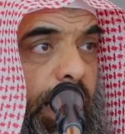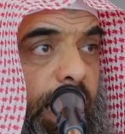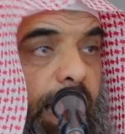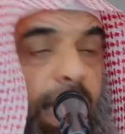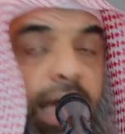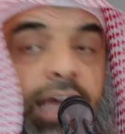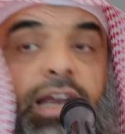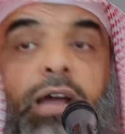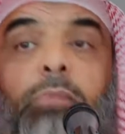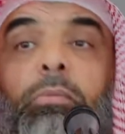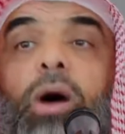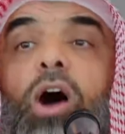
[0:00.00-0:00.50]

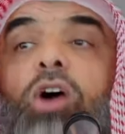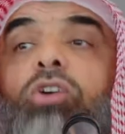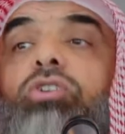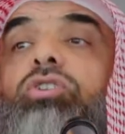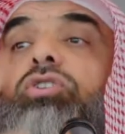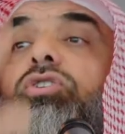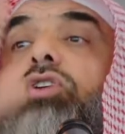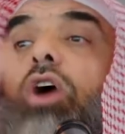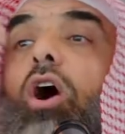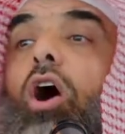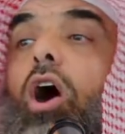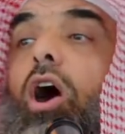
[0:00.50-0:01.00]
And
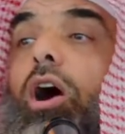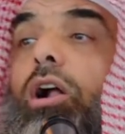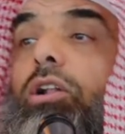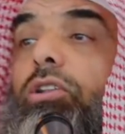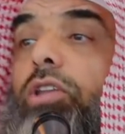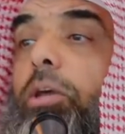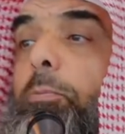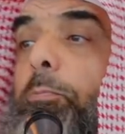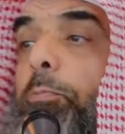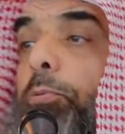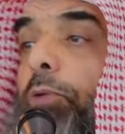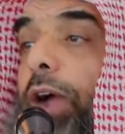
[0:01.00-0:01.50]
amongst all
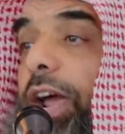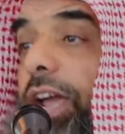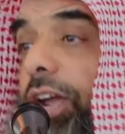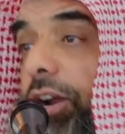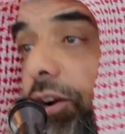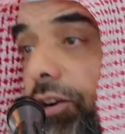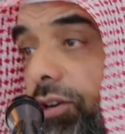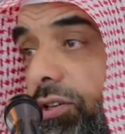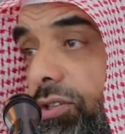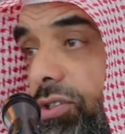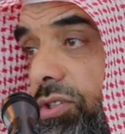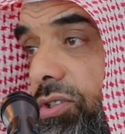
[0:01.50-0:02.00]
the
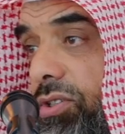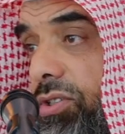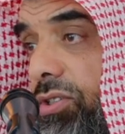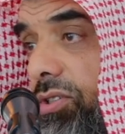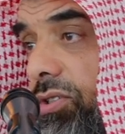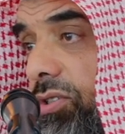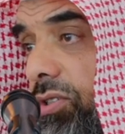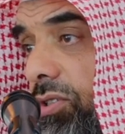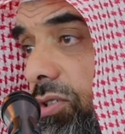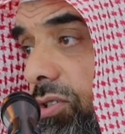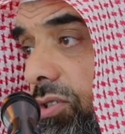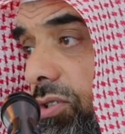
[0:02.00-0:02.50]

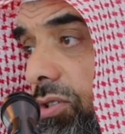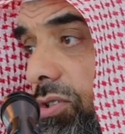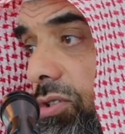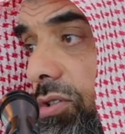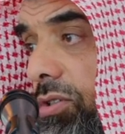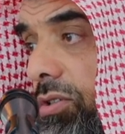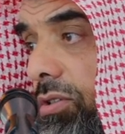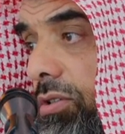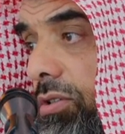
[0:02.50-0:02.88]
prayers,